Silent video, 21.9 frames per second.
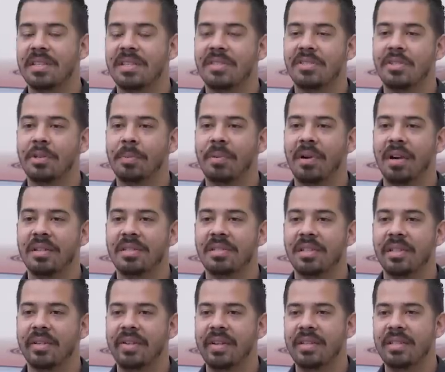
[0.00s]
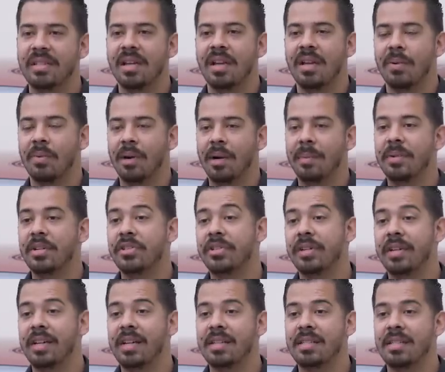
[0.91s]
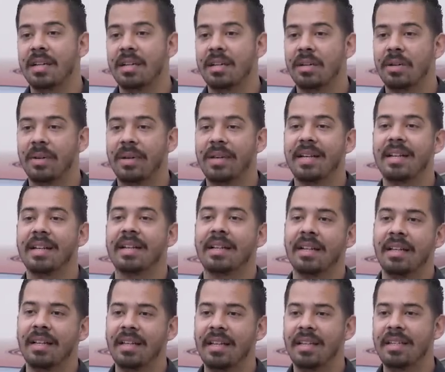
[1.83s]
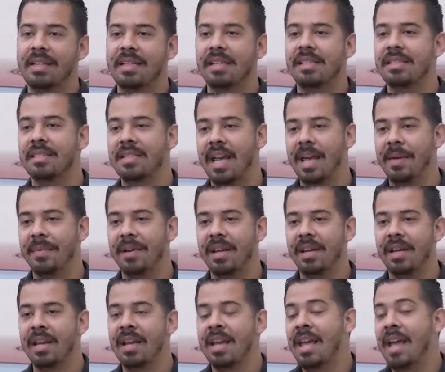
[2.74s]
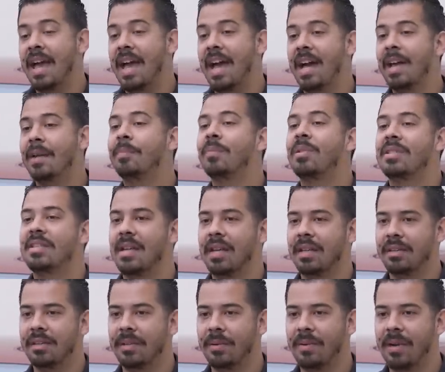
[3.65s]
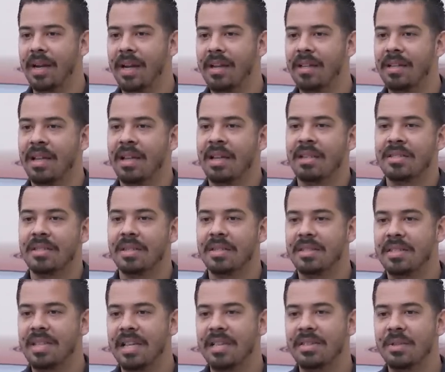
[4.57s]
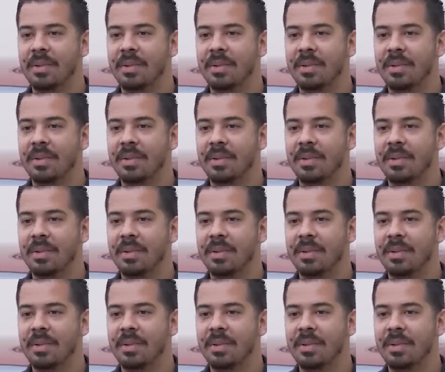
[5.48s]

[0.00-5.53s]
this two-part series where I'm going to show you guys how to go ahead and clean, decontaminate, and protect your ride. So stay